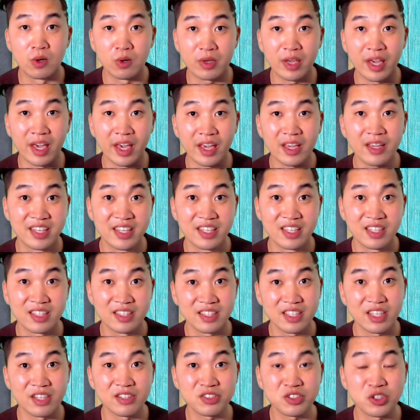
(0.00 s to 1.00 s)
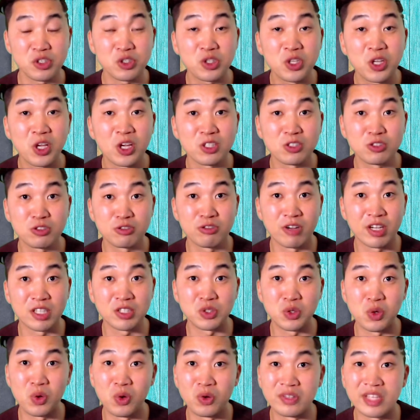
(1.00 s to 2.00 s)
Okay? Now it's your turn to
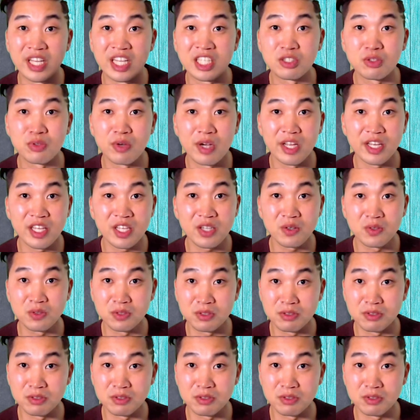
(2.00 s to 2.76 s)
write your own handwriting